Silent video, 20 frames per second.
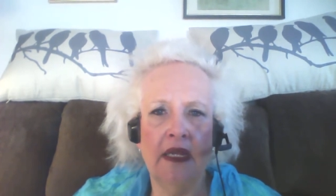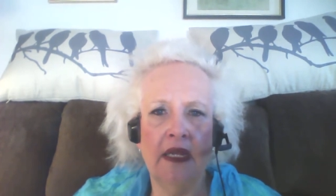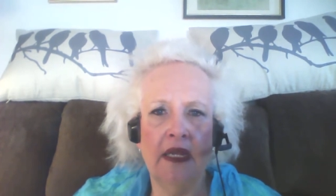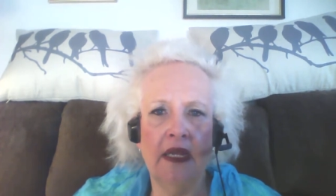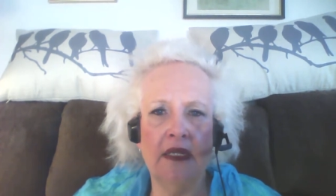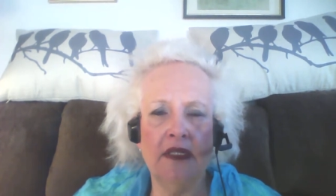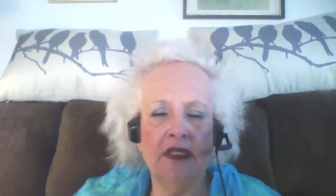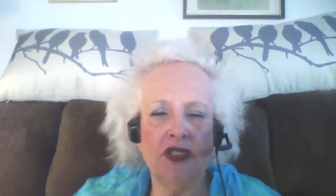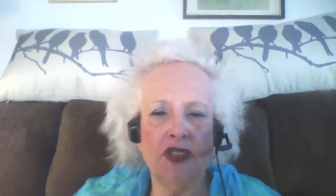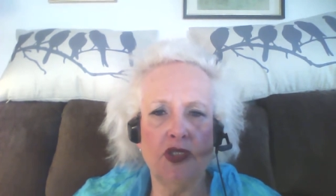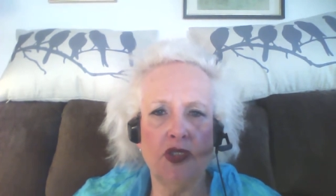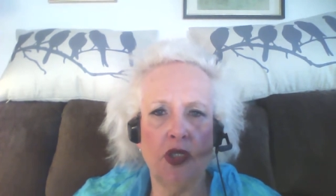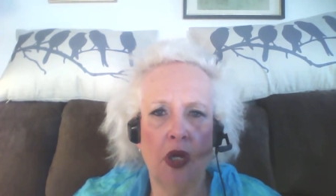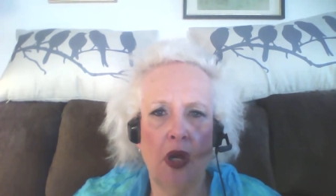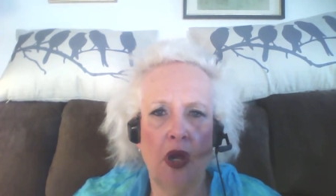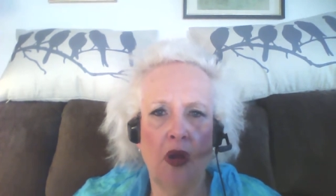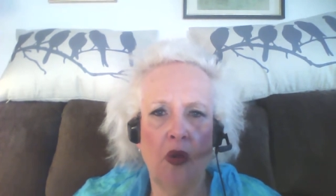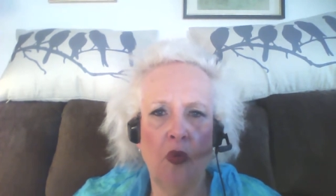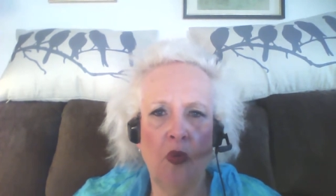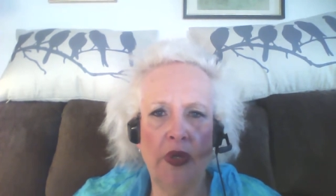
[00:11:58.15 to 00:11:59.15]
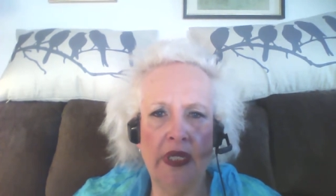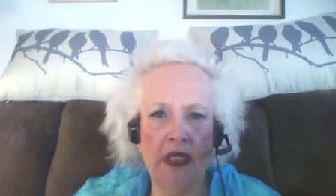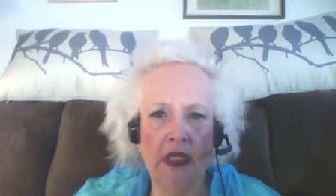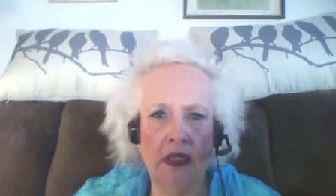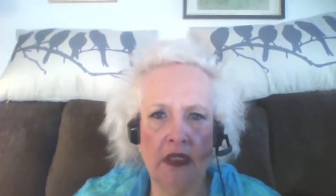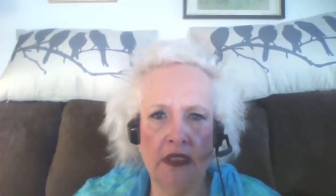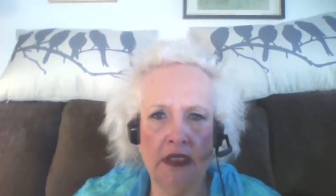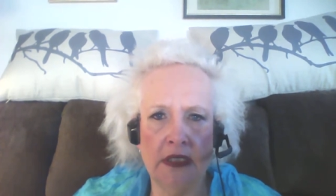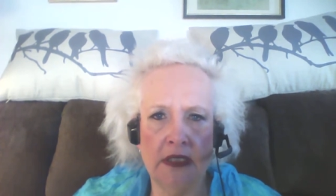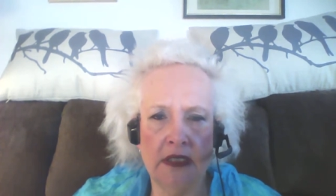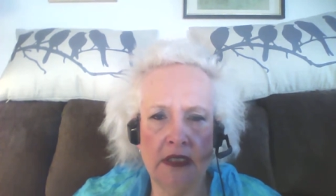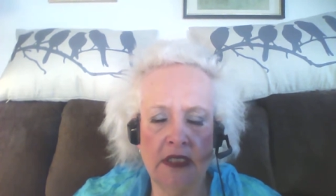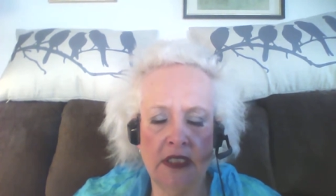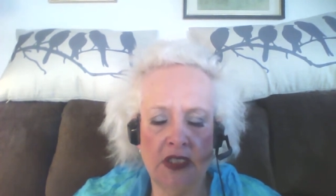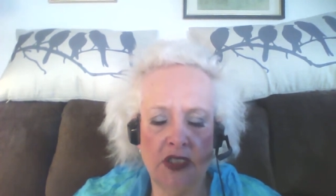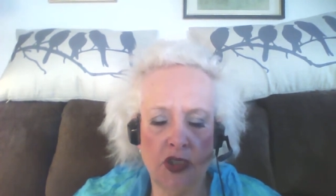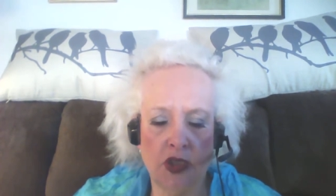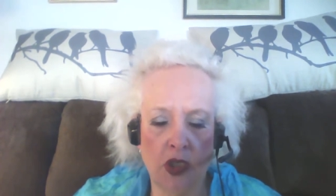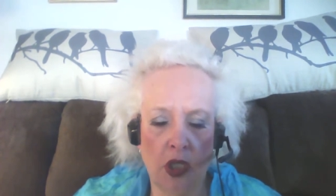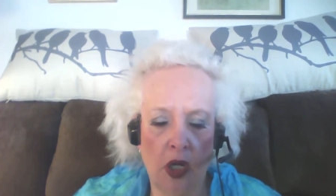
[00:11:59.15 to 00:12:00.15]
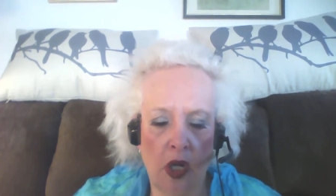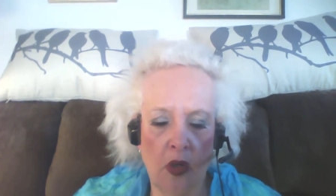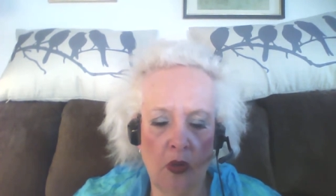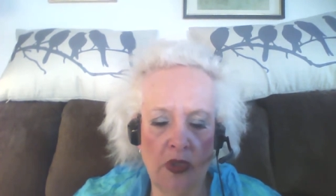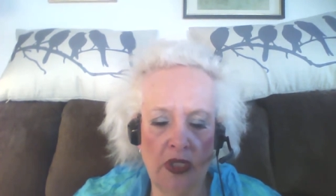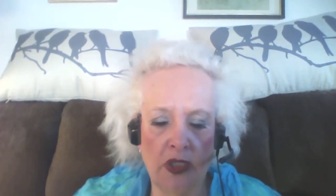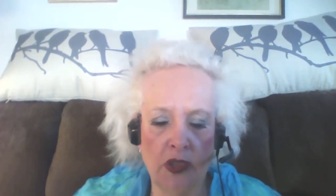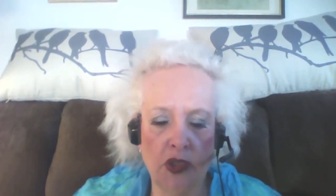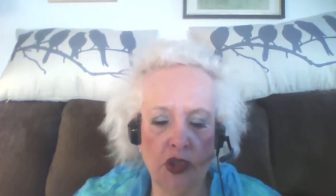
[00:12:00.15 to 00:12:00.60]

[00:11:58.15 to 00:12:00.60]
and strong-willed the strong-willed